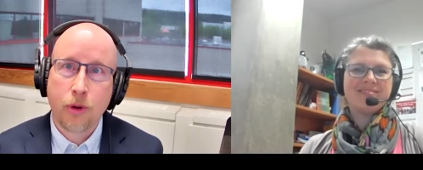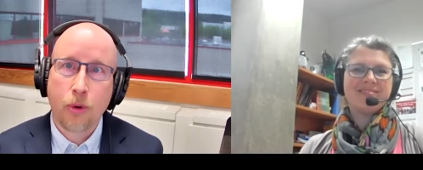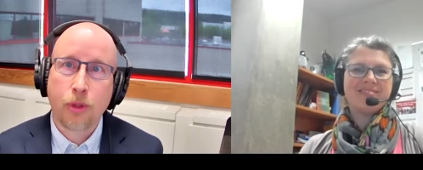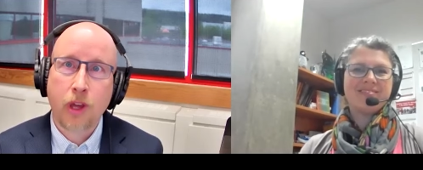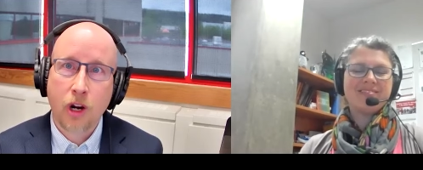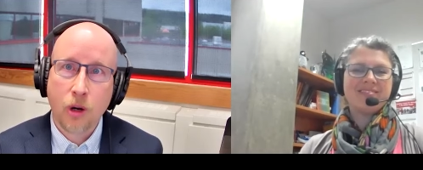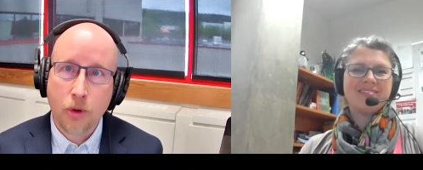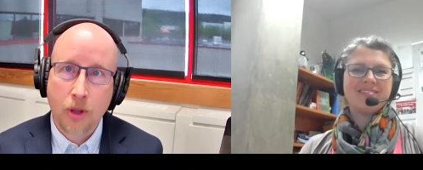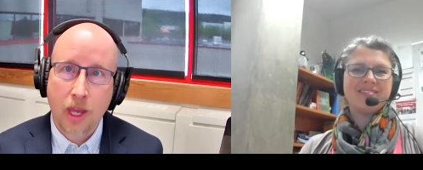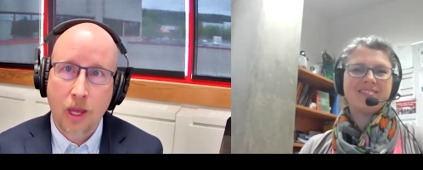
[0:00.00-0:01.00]
Speaker 1: the North
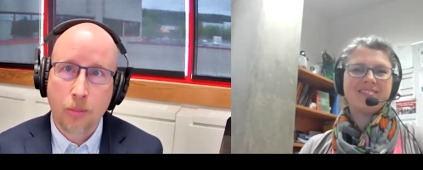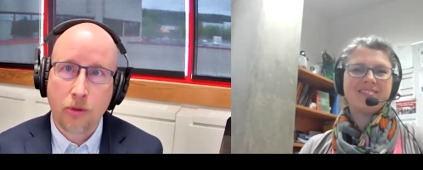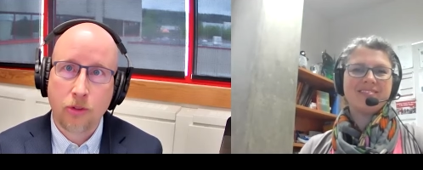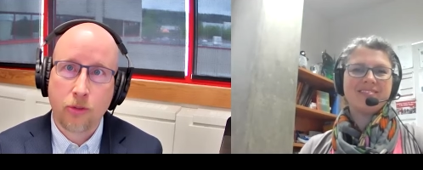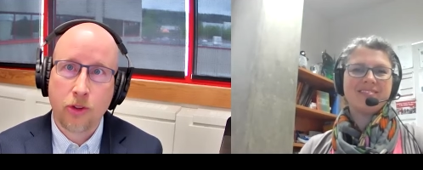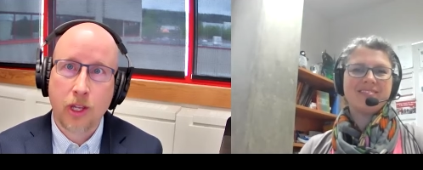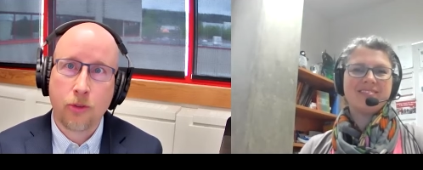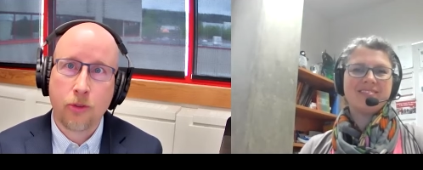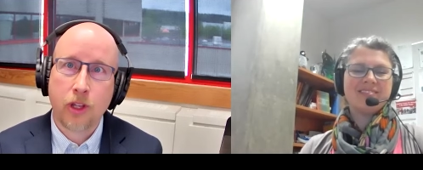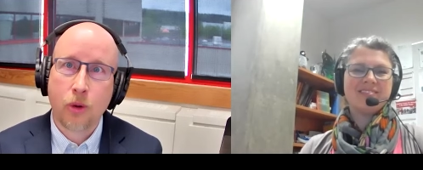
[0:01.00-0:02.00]
Cariboo campus of
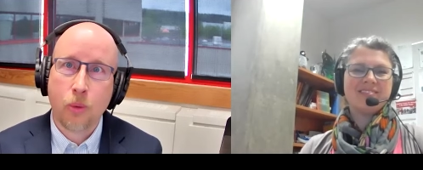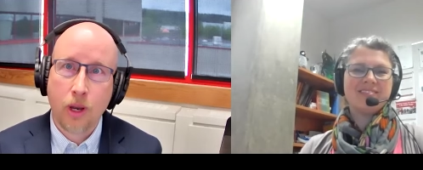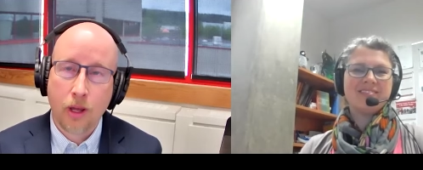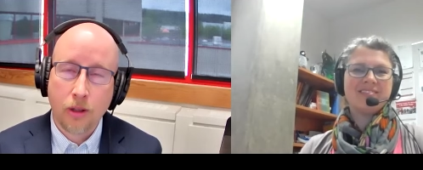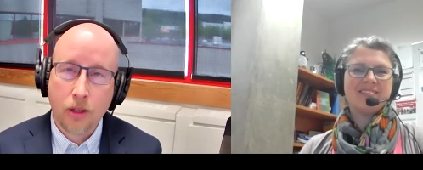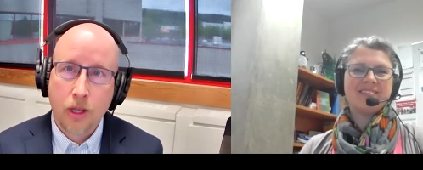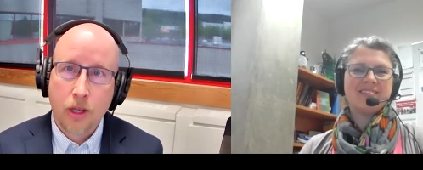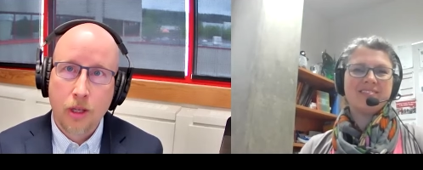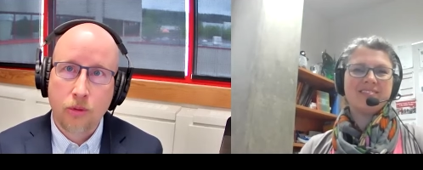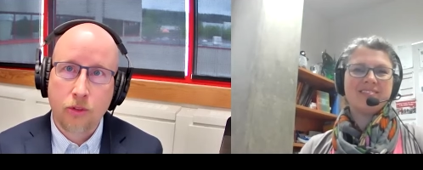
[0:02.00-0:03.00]
CNC in Quesnel.
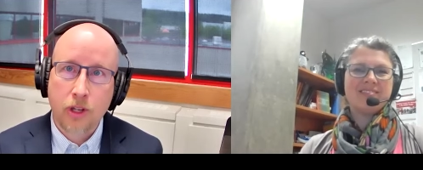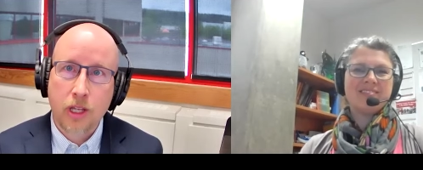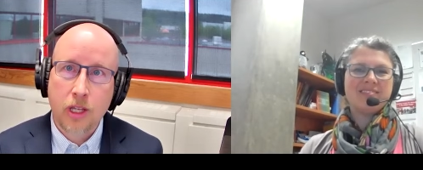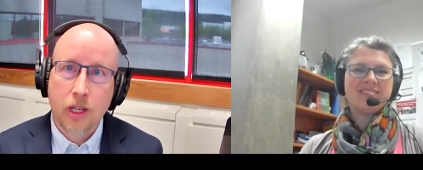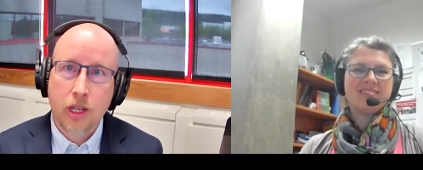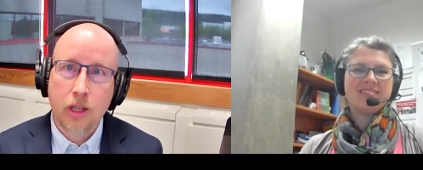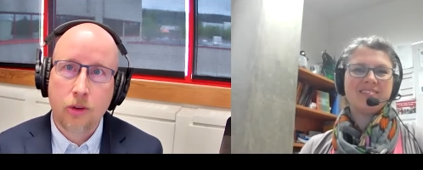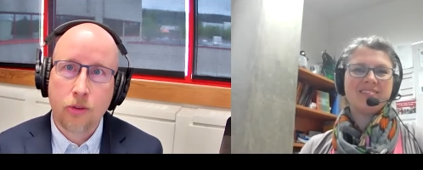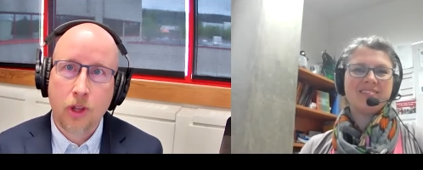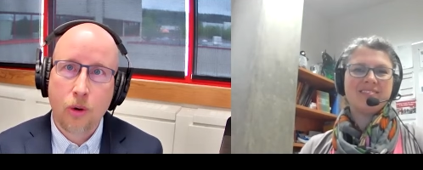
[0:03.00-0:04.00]
Christine
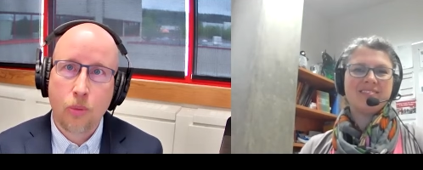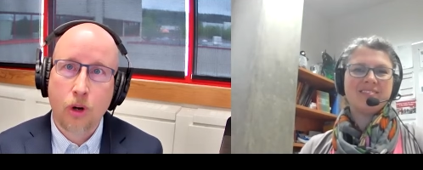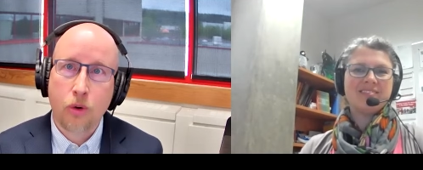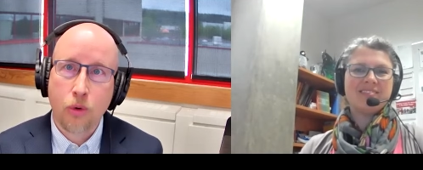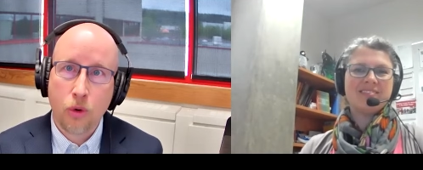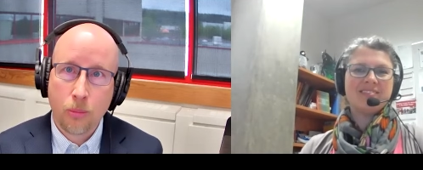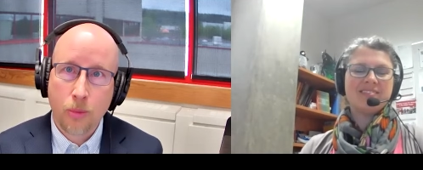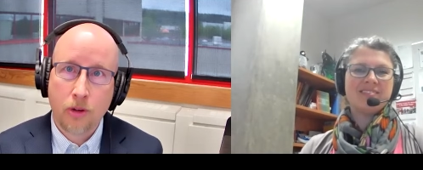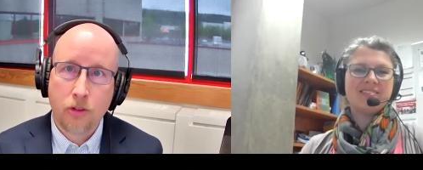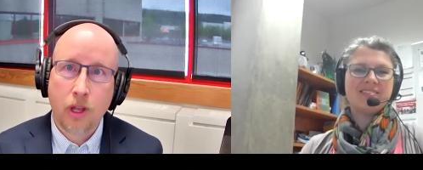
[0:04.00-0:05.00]
is a
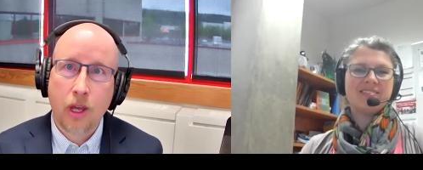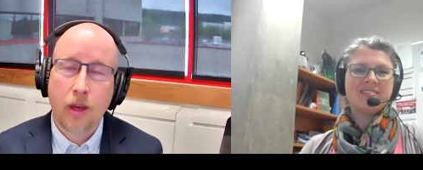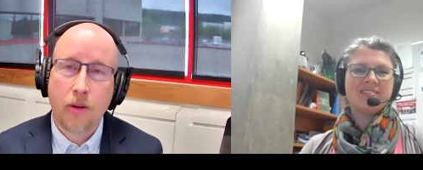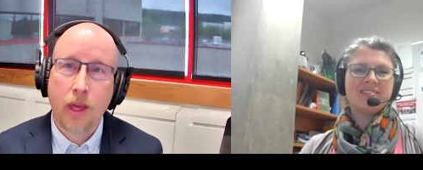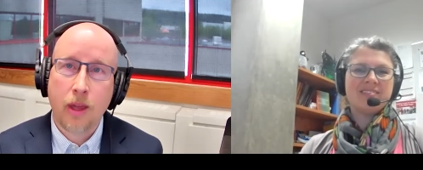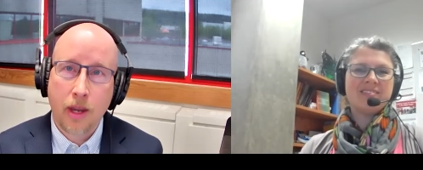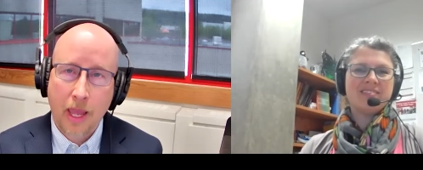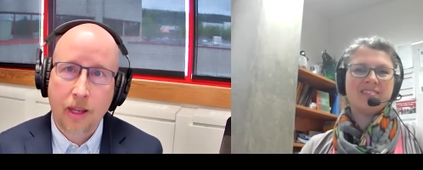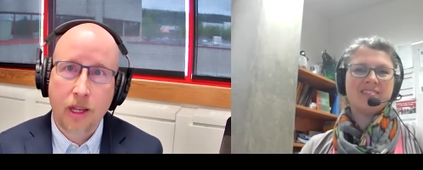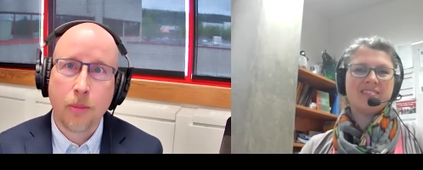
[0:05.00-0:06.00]
recruitment uh, and
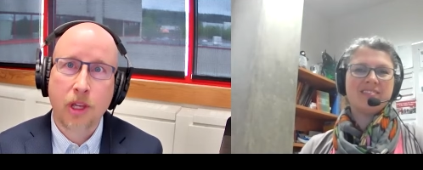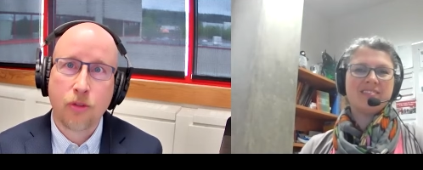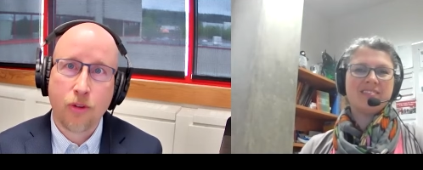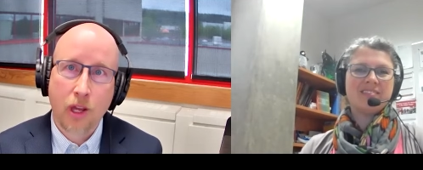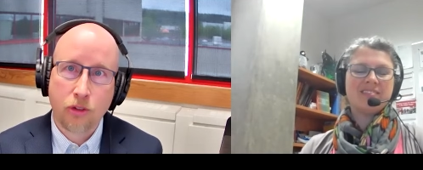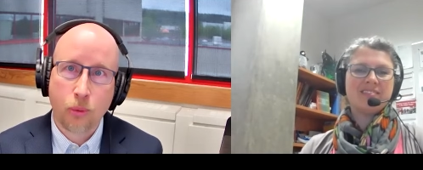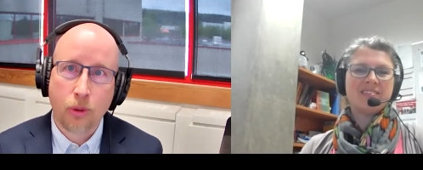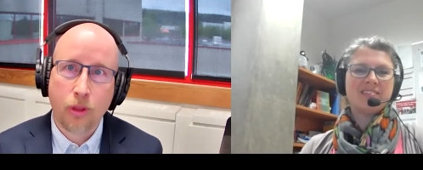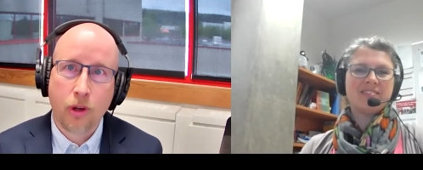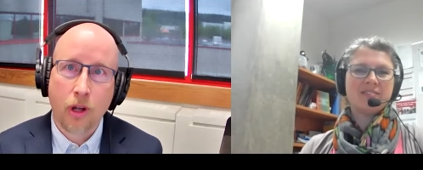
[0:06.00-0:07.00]
academic advisor
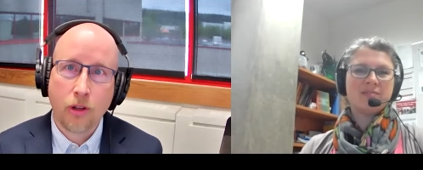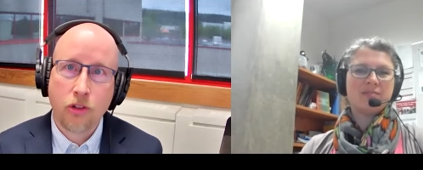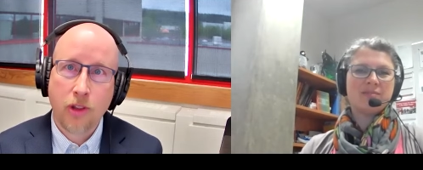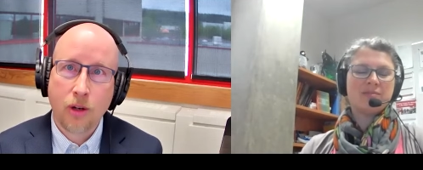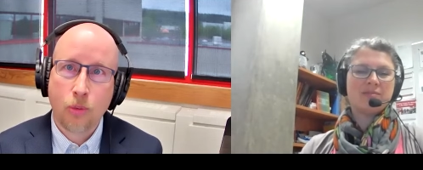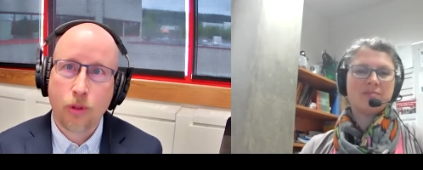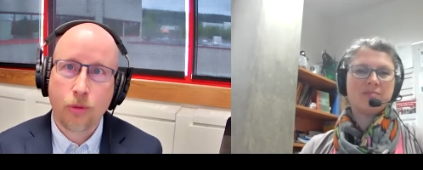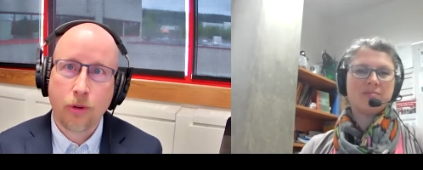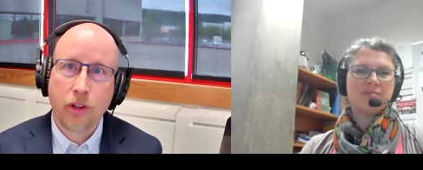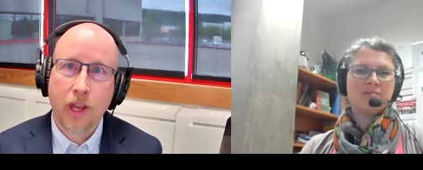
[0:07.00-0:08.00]
with the college and that, and we're
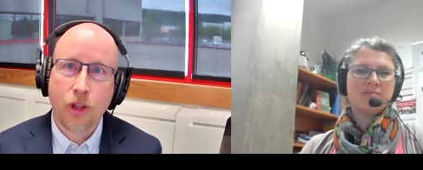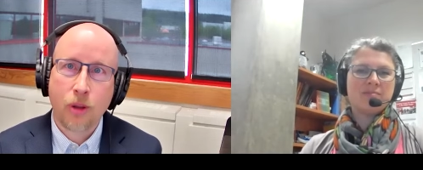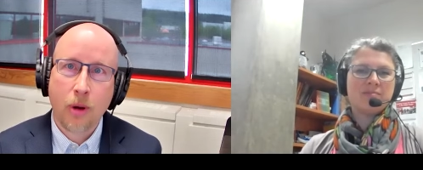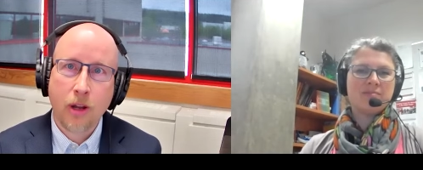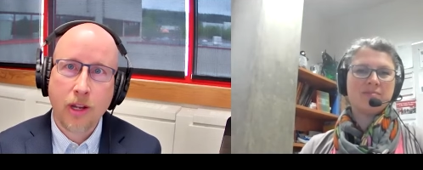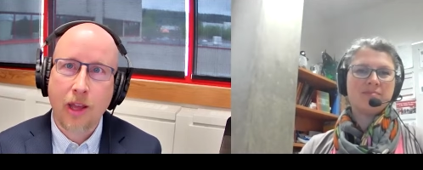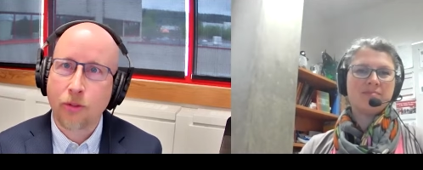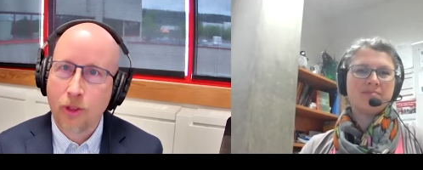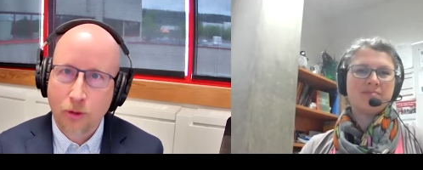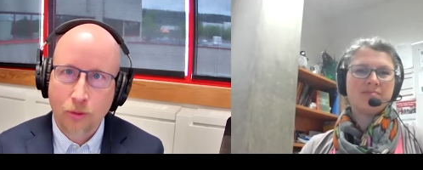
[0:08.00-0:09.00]
thrilled to have you on the
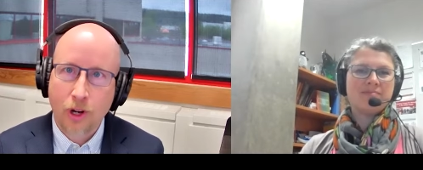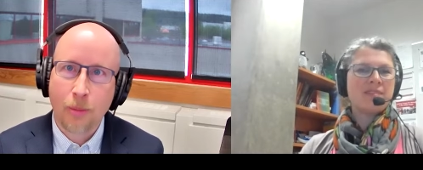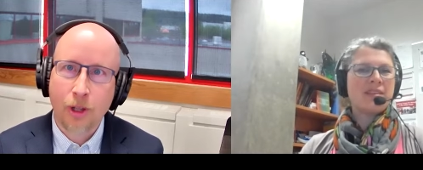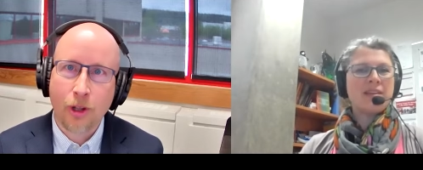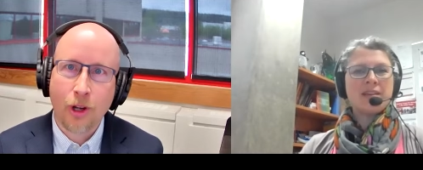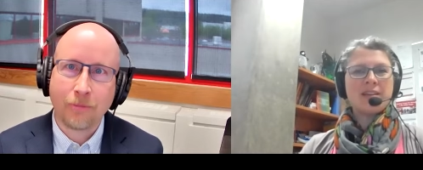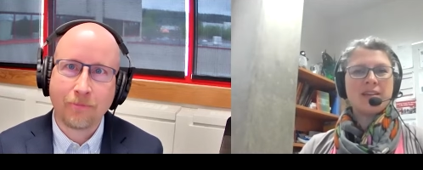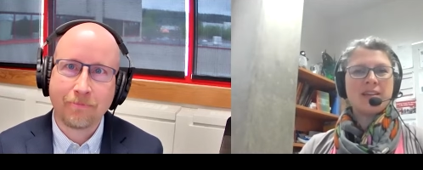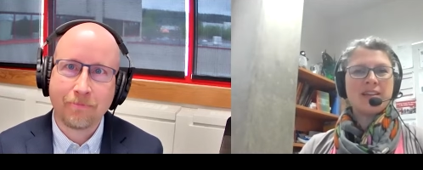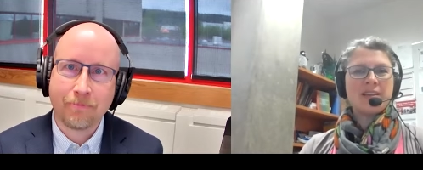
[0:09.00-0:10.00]
podcast. Thanks for coming along.
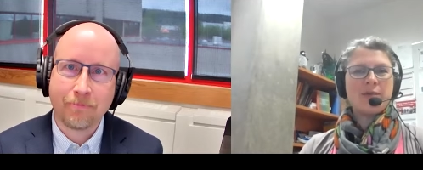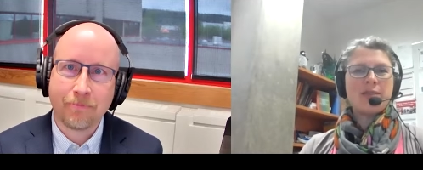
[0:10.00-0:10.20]
Well,